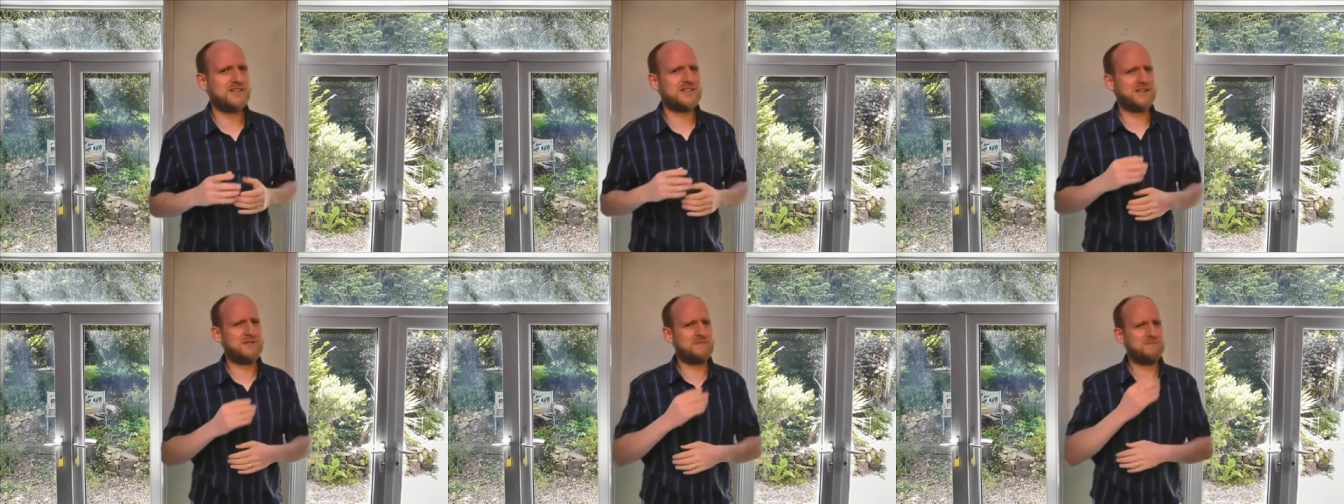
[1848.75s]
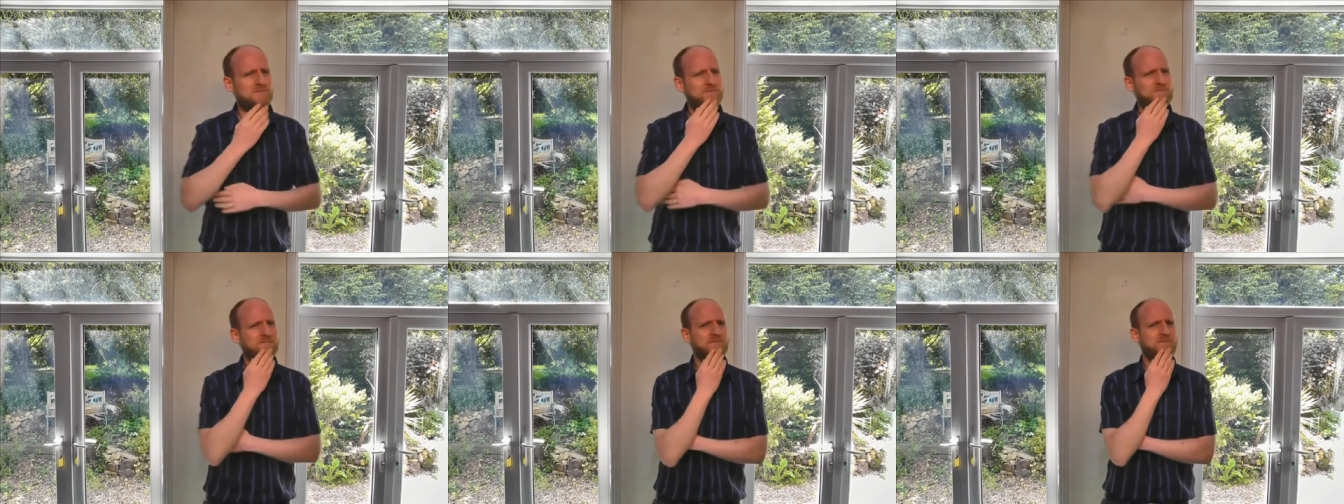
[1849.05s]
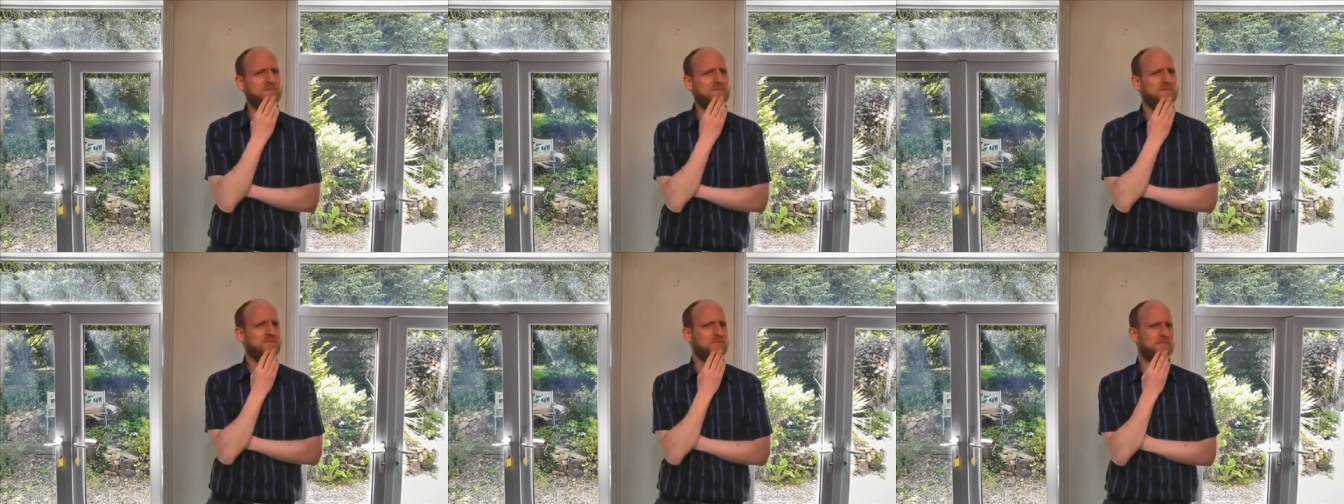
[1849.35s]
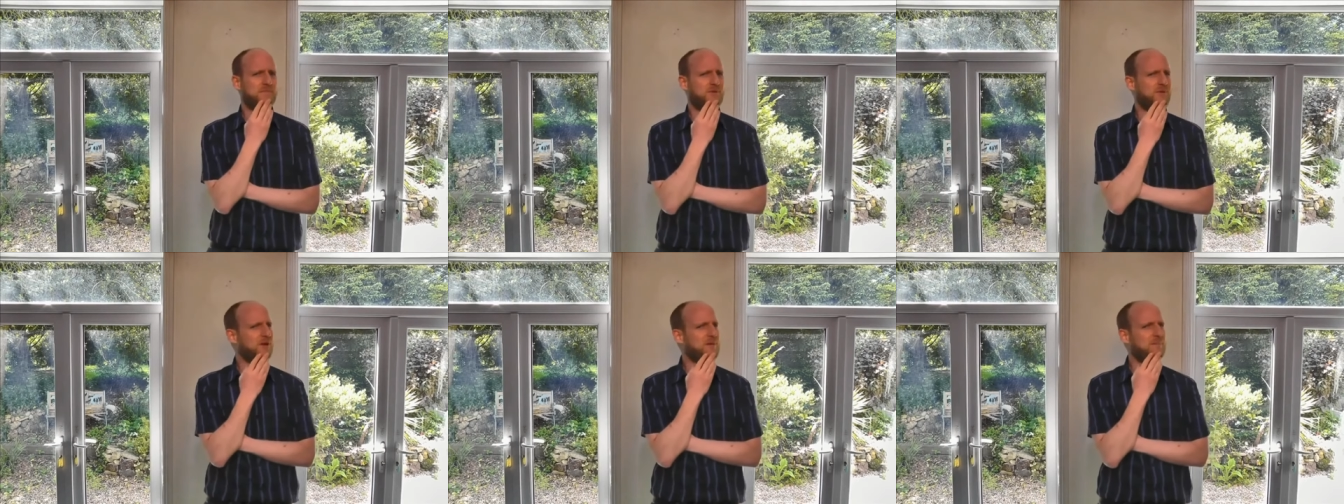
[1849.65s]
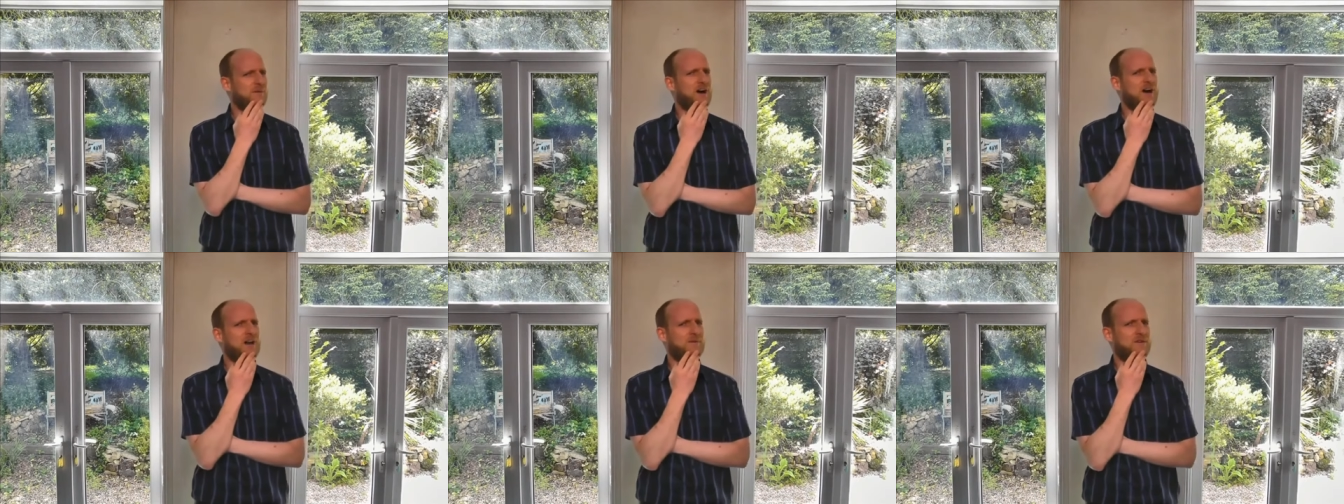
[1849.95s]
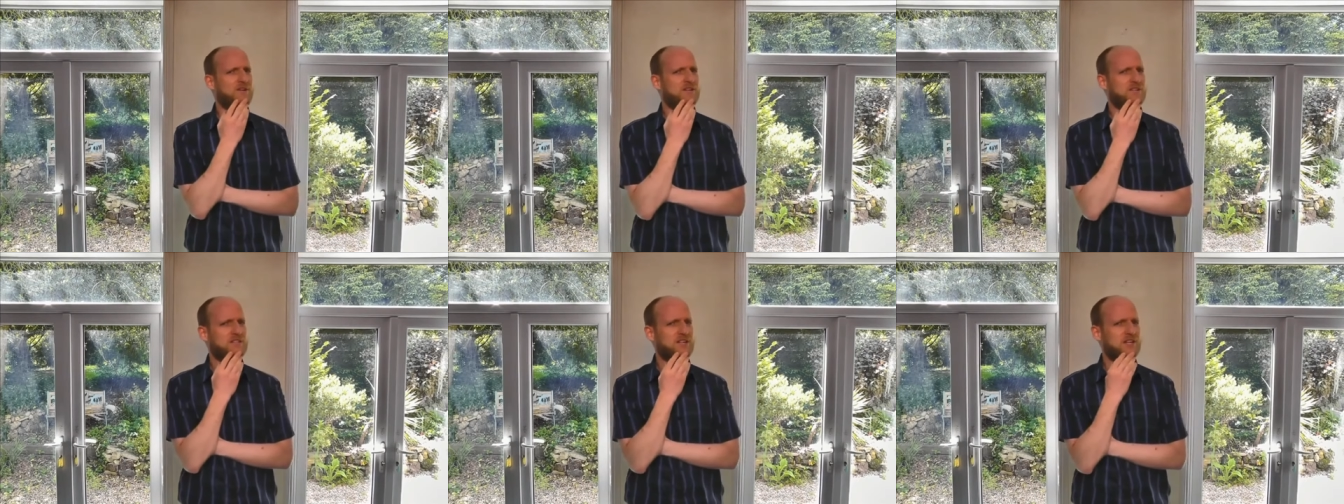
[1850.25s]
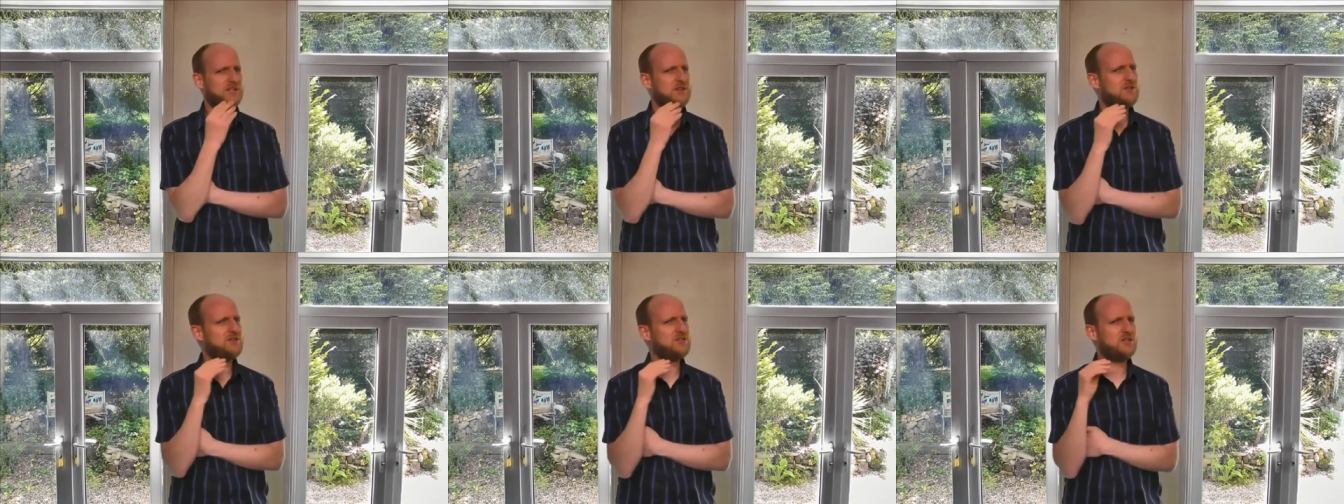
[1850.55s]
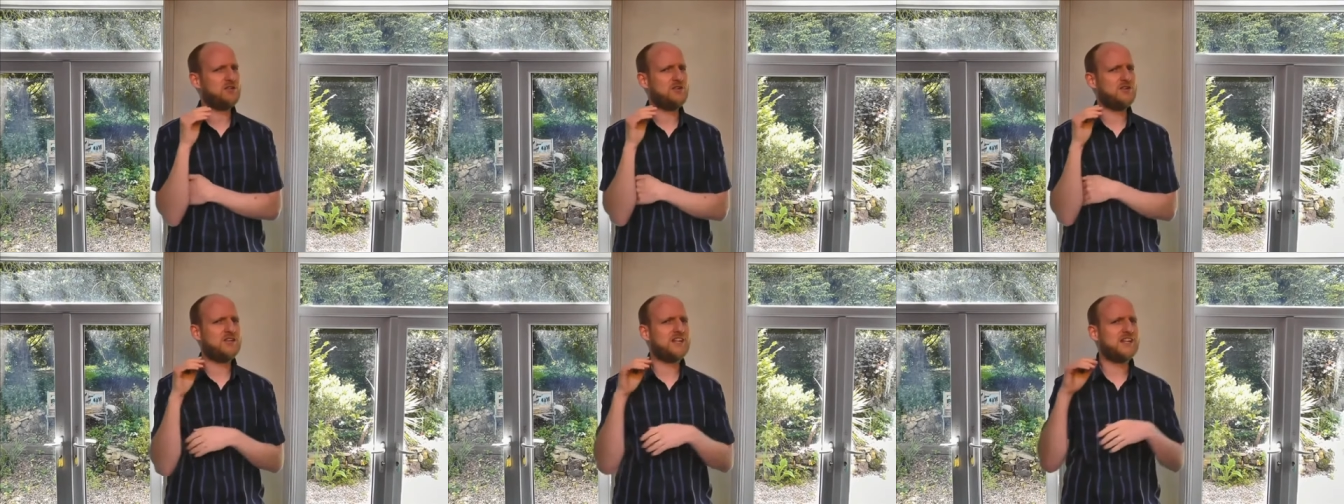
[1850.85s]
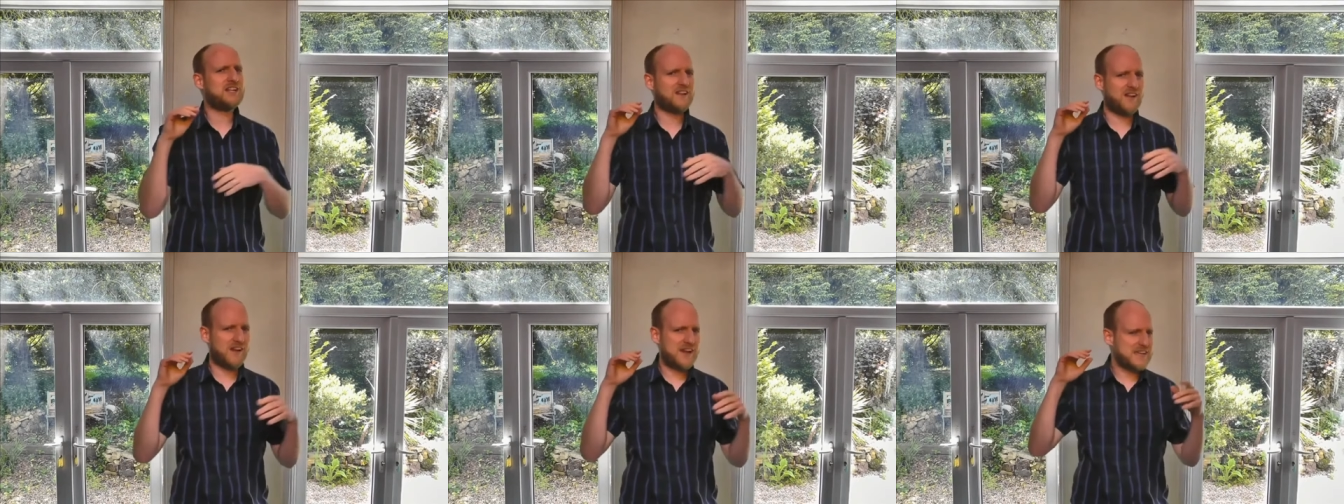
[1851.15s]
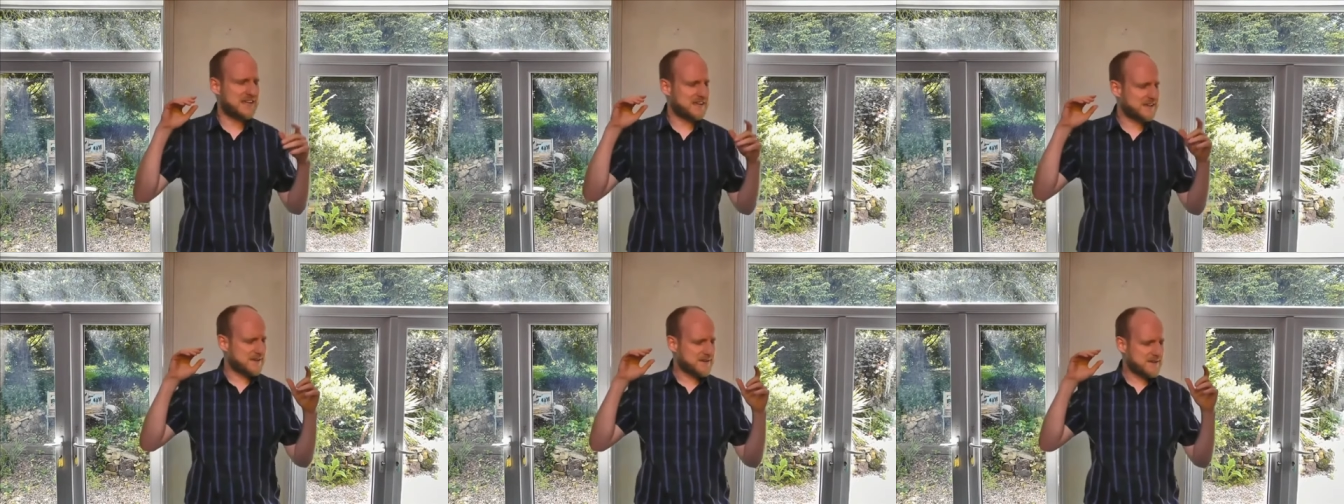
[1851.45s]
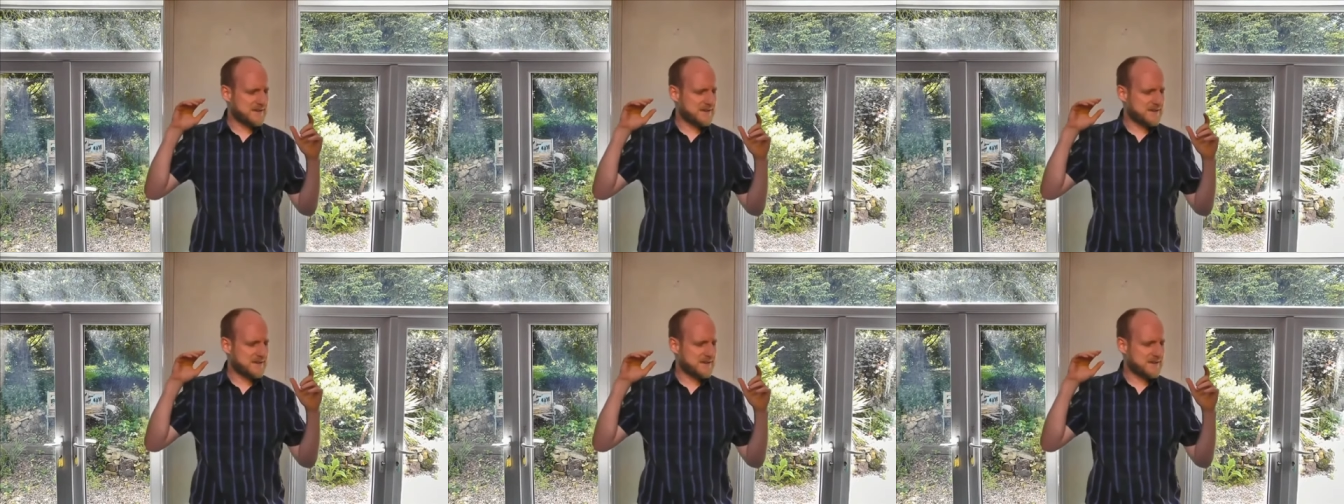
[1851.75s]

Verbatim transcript: It's like, mm, Paul and Barnabas, are you sure you didn't like